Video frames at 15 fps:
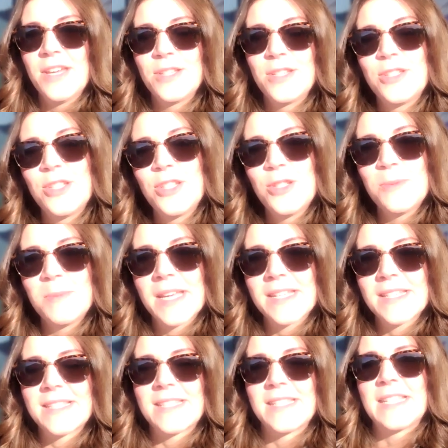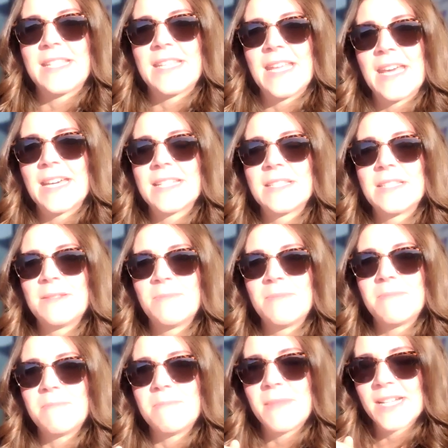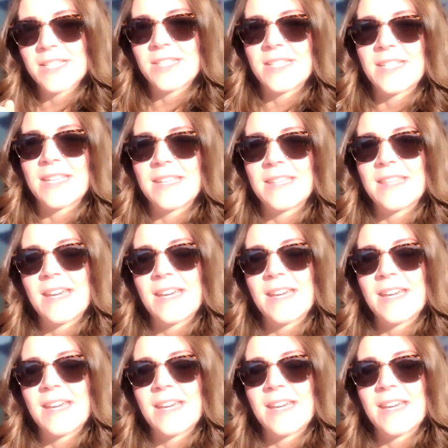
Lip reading: new medicine and magic